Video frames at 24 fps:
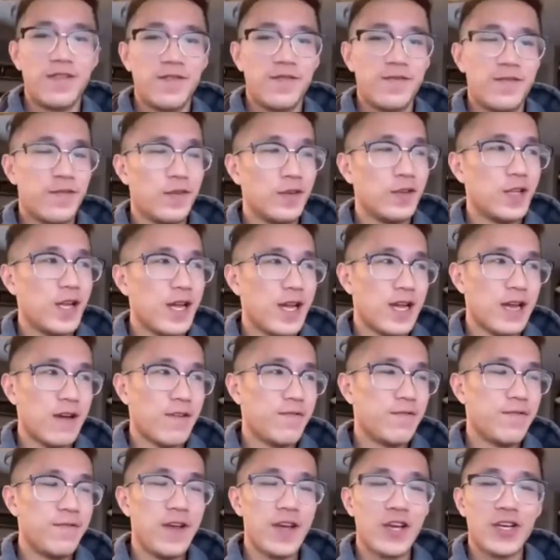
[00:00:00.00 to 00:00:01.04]
for like a
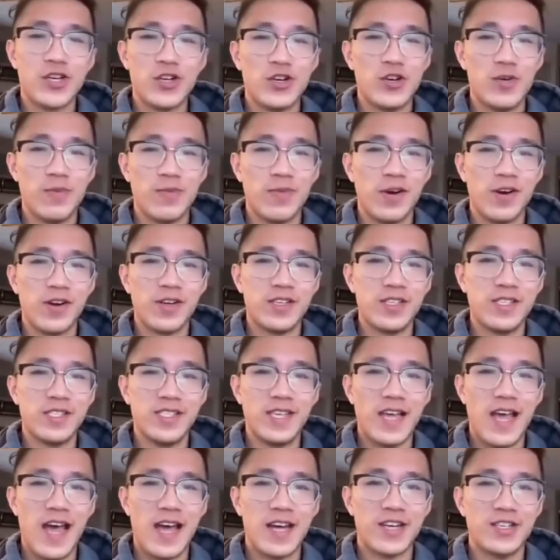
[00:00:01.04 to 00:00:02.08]
fictional person's
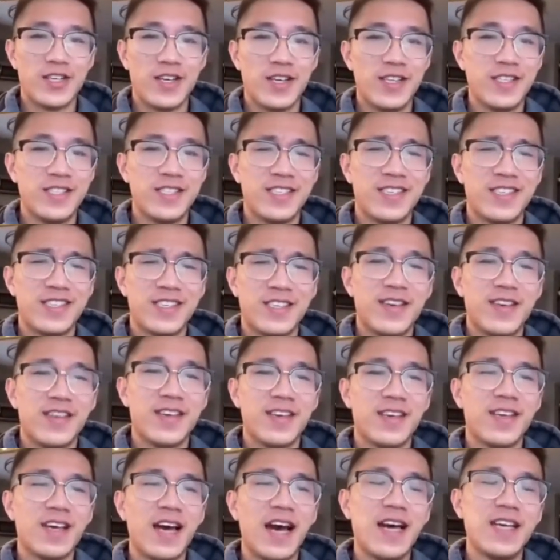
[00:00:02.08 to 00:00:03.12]
action. It's,
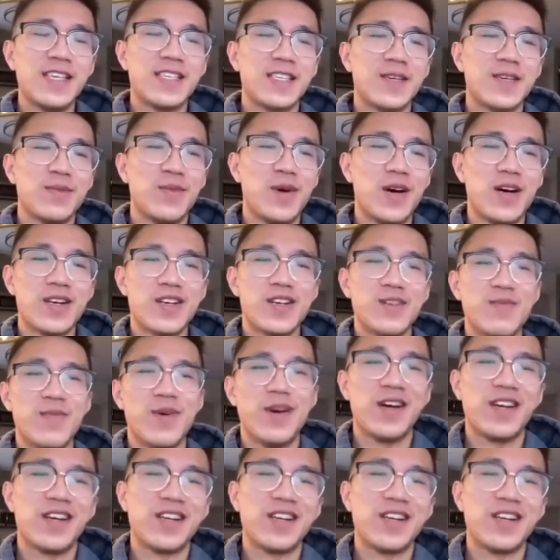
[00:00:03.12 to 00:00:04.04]
guys, come on, come on,